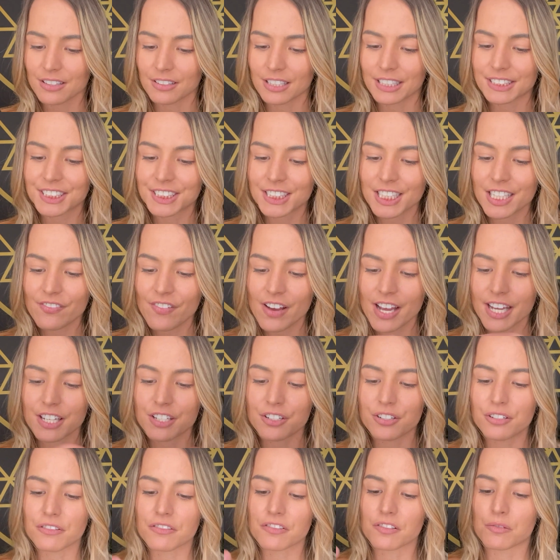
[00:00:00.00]
Let's see if I
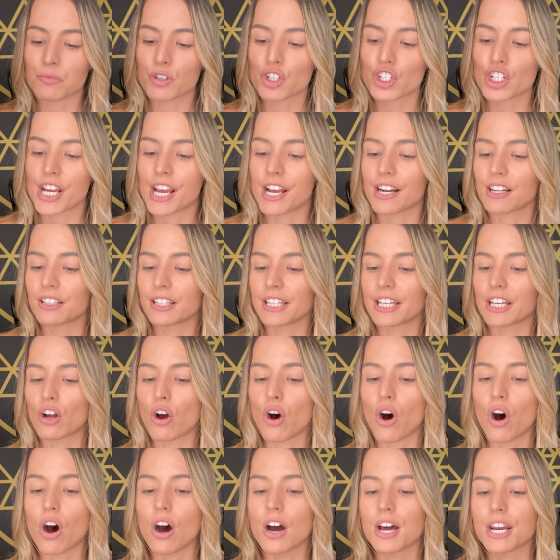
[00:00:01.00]
can do some channeling
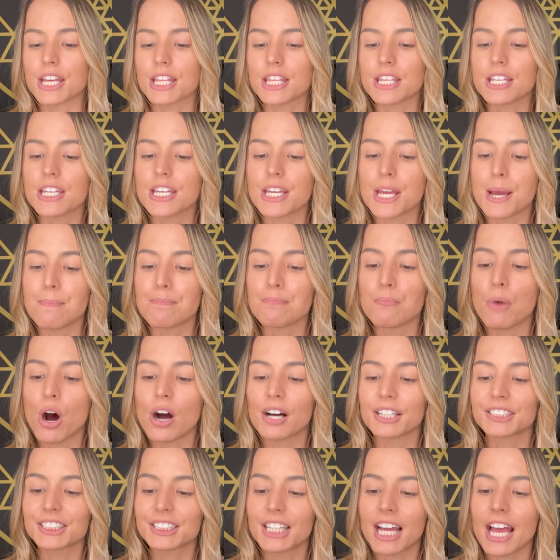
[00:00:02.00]
on the
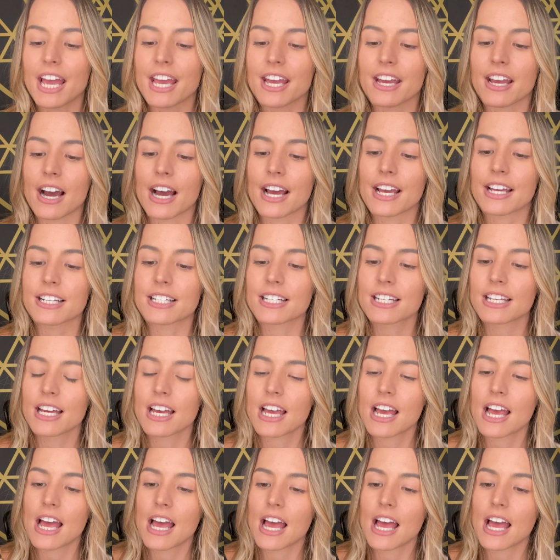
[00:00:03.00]
moss agate